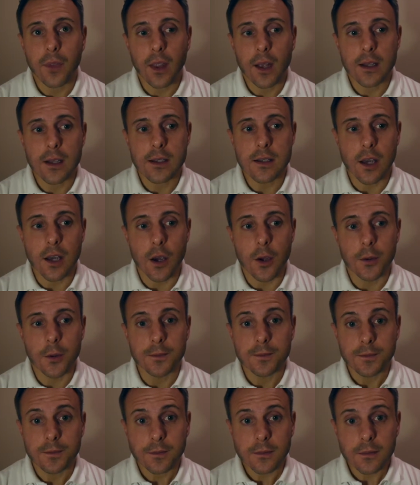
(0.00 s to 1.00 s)
So
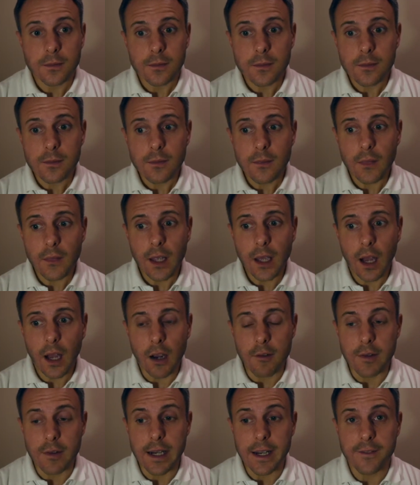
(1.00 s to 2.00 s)
I
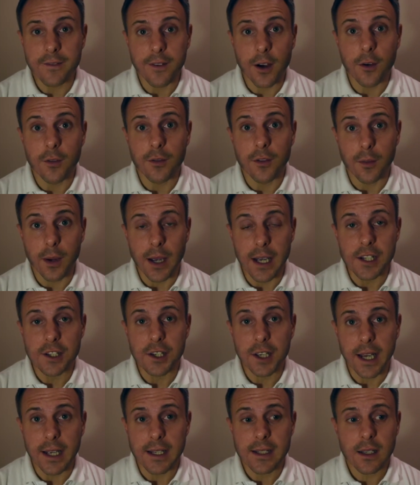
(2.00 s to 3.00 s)
really felt for my
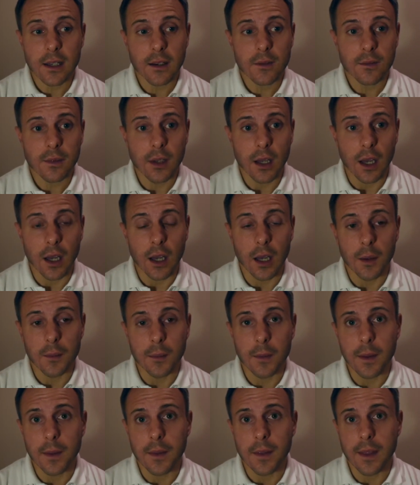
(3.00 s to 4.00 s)
educator.
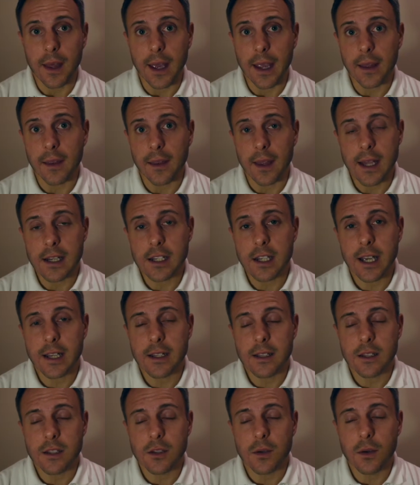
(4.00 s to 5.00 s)
The
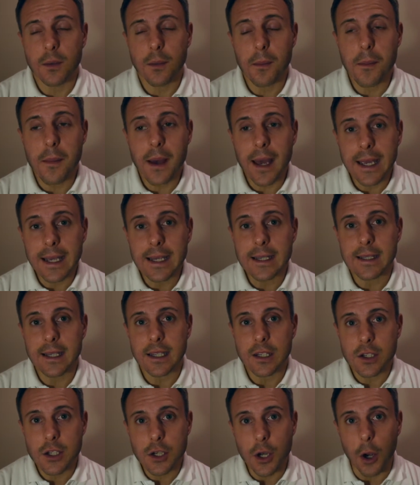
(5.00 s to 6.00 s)
educators do an
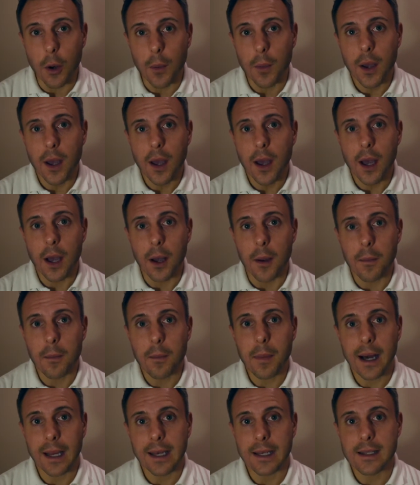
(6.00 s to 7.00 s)
amazing job at
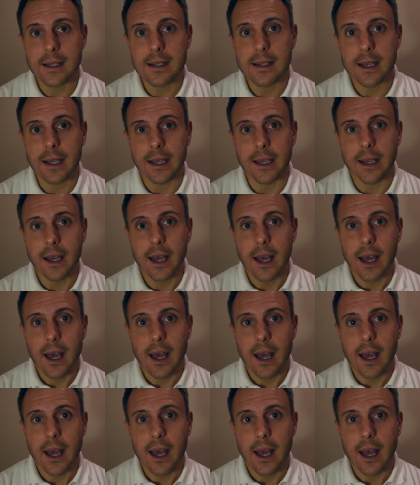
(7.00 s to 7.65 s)
balancing